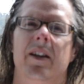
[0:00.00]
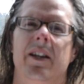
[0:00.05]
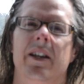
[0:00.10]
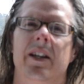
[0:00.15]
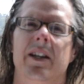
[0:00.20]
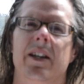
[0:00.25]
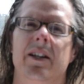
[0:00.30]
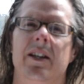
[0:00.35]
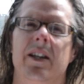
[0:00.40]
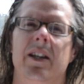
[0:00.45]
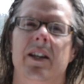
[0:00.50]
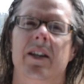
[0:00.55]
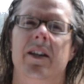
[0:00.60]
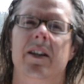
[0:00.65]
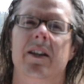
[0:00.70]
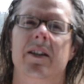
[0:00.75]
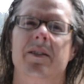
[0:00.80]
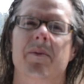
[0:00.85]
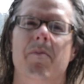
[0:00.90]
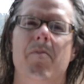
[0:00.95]
It
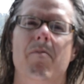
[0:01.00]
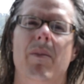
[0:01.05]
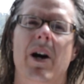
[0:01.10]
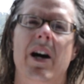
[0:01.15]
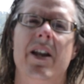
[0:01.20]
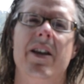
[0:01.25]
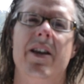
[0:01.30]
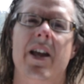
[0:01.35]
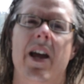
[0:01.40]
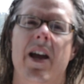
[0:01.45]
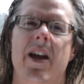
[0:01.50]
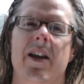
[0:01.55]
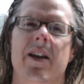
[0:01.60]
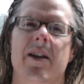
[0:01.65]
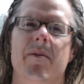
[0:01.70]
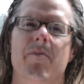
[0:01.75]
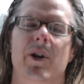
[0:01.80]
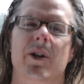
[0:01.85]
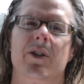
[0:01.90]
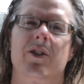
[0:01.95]
is
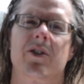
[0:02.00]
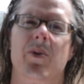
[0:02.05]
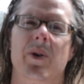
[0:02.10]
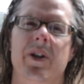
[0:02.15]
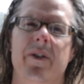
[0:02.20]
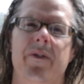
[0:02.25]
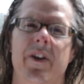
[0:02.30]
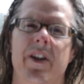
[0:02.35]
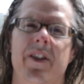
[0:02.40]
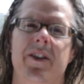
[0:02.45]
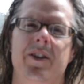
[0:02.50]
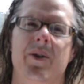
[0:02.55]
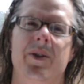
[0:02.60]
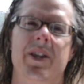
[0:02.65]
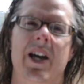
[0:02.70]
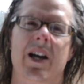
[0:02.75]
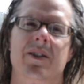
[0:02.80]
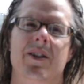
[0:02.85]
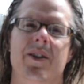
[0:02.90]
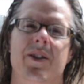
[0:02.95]
Monday, March 25th,
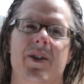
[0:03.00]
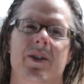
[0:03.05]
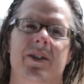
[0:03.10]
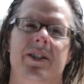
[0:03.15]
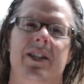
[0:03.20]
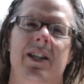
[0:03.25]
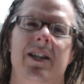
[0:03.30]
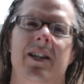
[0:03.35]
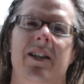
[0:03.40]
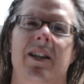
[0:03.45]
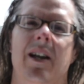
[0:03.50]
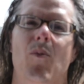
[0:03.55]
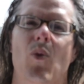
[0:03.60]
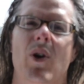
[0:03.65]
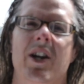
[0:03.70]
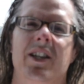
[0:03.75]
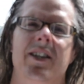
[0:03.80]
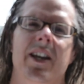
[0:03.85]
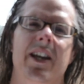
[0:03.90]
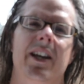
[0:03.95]
2013. I'm
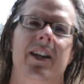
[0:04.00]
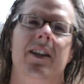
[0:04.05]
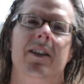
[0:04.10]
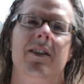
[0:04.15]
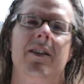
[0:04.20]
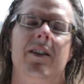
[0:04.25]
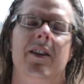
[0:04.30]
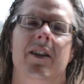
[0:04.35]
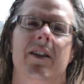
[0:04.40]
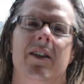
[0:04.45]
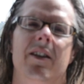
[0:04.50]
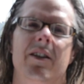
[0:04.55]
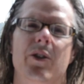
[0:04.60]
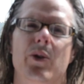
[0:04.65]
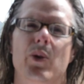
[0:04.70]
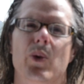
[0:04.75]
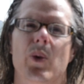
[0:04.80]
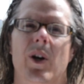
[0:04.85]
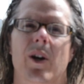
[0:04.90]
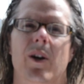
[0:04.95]
Wes Hagen, and
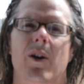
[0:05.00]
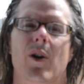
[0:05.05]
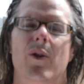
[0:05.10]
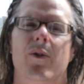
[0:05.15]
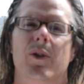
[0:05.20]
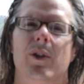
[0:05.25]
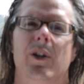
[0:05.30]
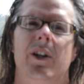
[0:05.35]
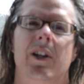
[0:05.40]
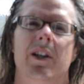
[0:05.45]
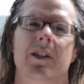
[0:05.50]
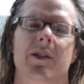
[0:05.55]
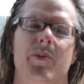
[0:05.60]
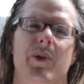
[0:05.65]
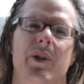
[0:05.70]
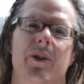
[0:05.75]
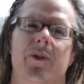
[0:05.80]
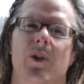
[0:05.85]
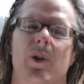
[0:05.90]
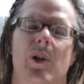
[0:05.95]
you are overlooking the
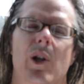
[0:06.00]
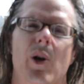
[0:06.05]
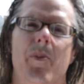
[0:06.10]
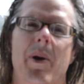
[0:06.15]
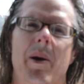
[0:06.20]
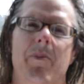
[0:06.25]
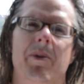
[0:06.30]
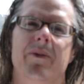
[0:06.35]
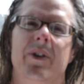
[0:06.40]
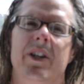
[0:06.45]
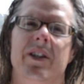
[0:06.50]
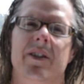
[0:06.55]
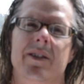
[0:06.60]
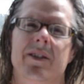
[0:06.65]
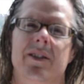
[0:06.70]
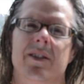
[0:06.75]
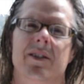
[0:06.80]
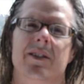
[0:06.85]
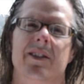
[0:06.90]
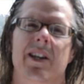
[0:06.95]
beautiful Clos Pepe
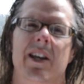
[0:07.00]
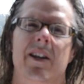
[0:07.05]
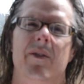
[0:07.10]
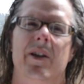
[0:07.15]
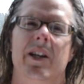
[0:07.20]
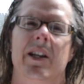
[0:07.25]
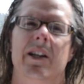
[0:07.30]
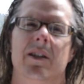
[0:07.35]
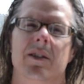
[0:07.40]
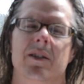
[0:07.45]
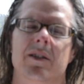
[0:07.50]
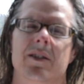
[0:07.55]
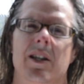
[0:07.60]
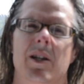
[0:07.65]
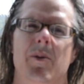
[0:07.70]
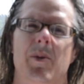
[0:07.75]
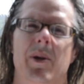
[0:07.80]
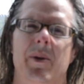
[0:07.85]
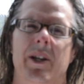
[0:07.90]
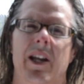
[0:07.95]
vineyards in the Santa Rita Hills,
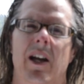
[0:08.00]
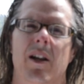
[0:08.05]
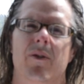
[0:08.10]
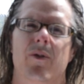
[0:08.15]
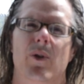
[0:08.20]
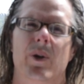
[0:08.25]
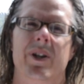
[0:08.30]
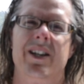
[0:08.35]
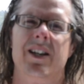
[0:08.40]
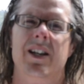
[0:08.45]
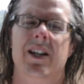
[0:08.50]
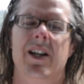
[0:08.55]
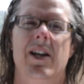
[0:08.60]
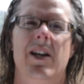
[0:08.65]
Santa Barbara, California.